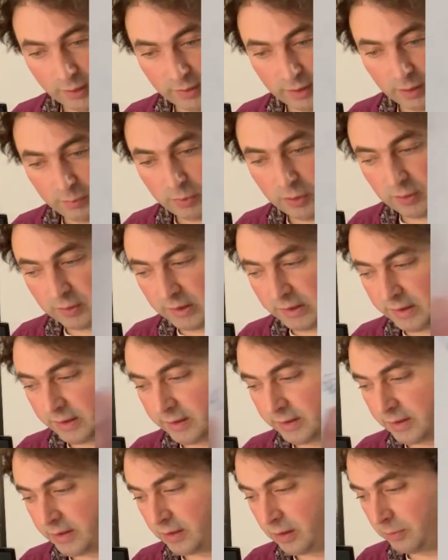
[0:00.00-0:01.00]
impurity
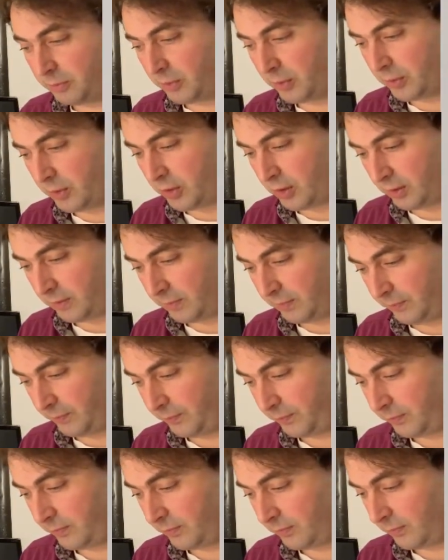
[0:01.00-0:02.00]
distribution,
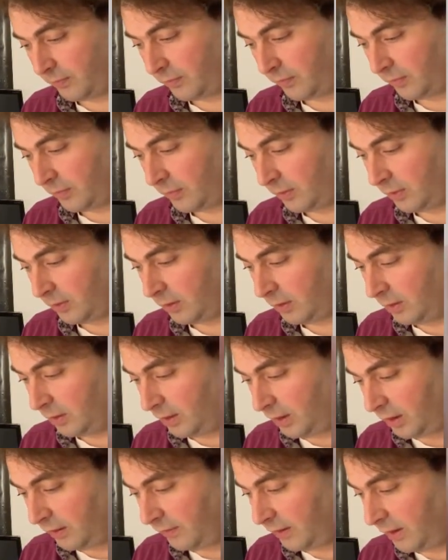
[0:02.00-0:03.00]

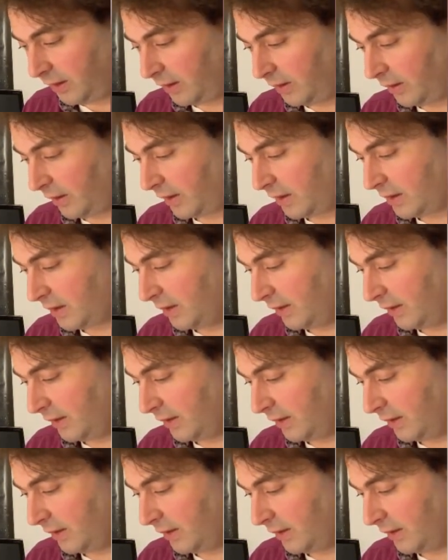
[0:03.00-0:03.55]
and we can nicely